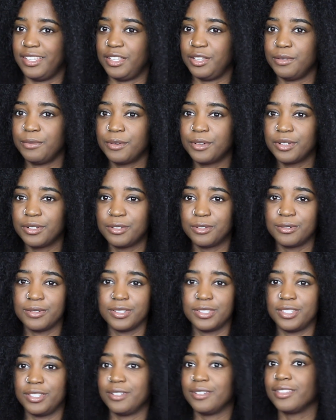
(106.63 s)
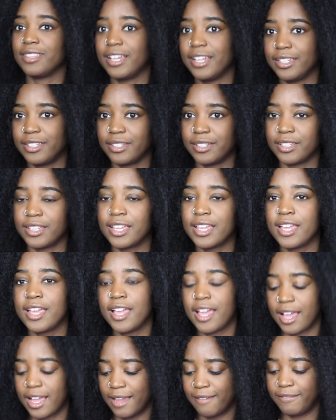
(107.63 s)
You want to do it to your liking.
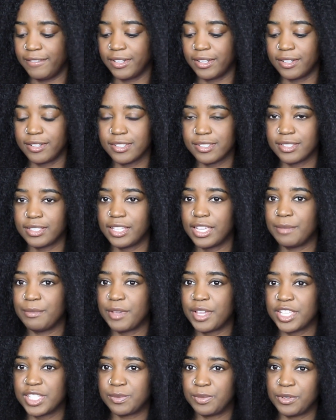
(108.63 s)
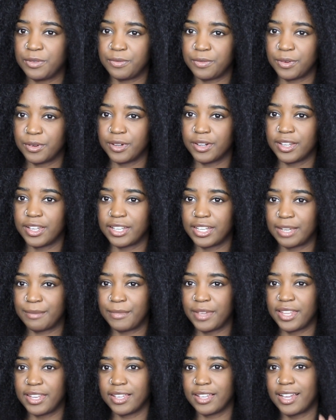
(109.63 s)
I've done this clay mask before and I
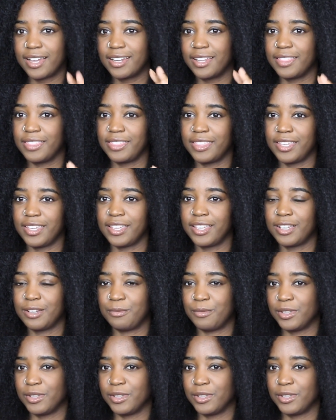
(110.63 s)
made it kind of thick,